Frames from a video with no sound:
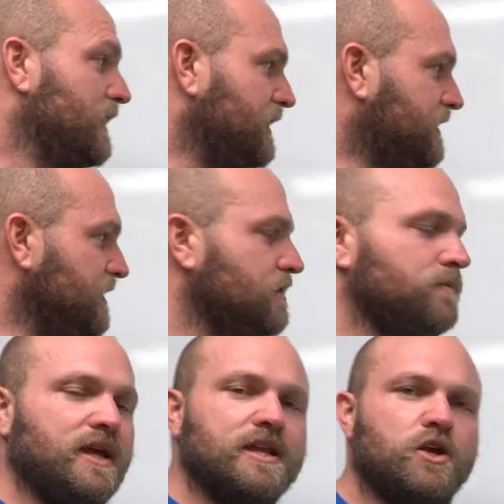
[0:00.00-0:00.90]
That doesn't
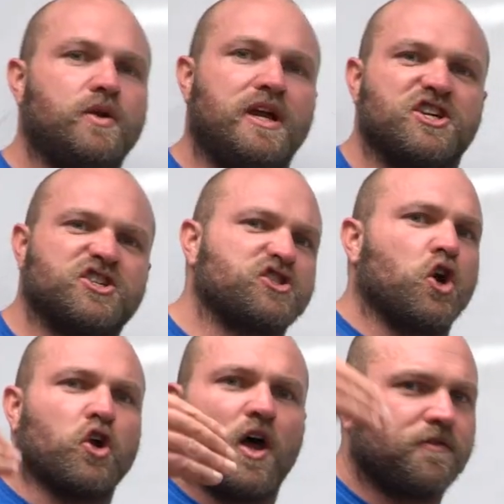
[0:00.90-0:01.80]
mean that you need to
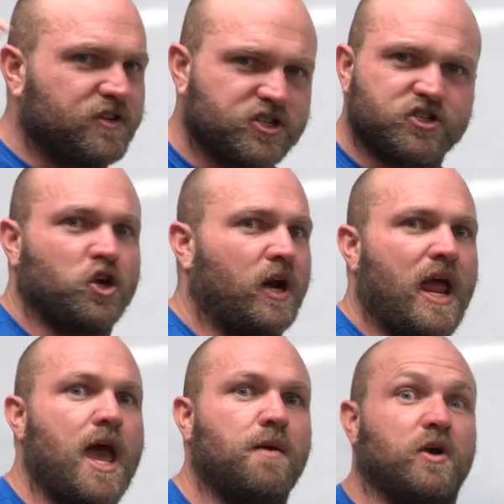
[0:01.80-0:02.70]
start off and just start
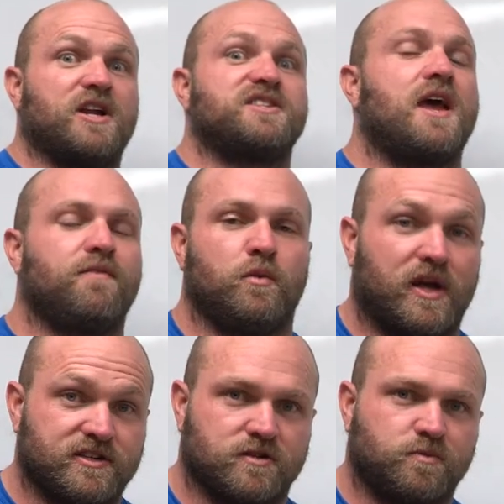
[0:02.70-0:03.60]
hammering as heavy
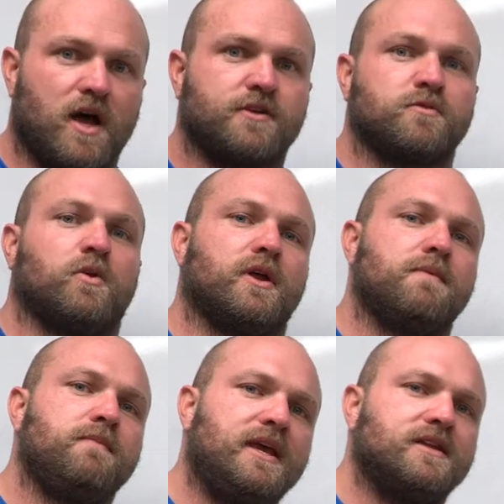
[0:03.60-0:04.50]
weights as possible.
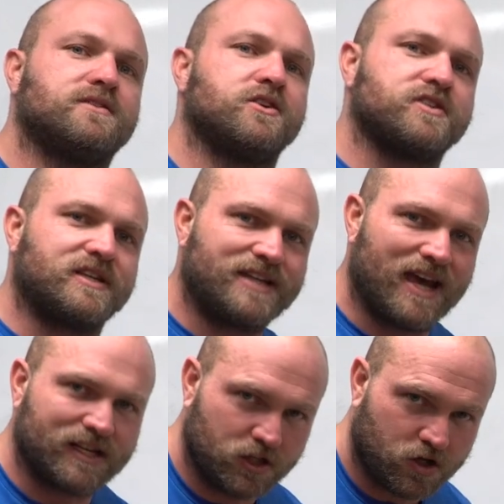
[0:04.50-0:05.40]
It means there's a
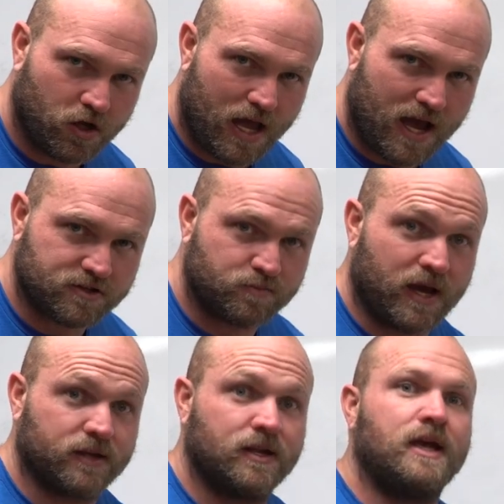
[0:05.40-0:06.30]
technical
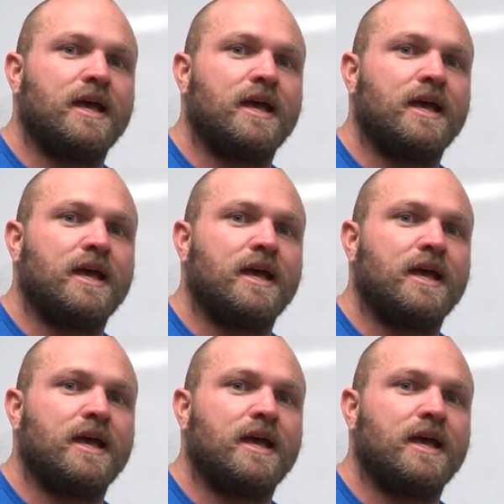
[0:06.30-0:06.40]
aspect.